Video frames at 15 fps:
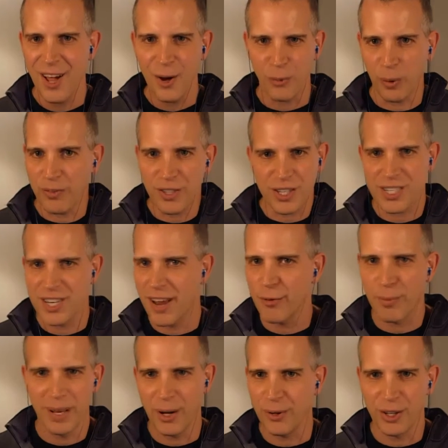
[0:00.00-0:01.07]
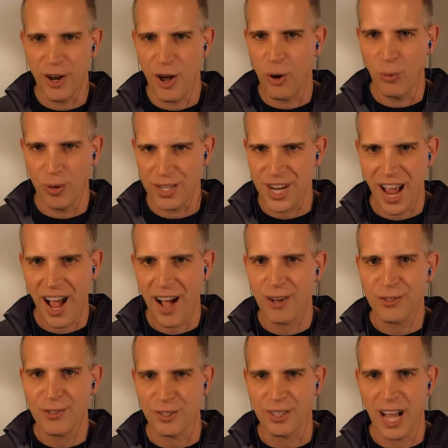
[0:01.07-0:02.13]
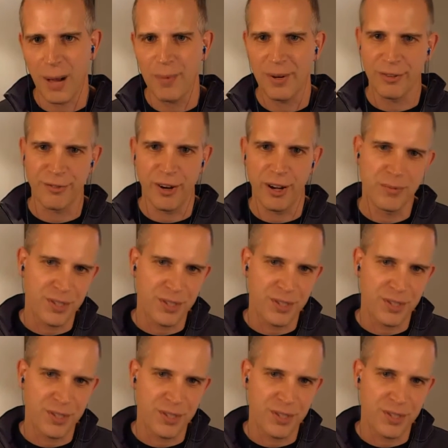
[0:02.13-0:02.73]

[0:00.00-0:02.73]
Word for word: We've just never been able to know which house they're coming from,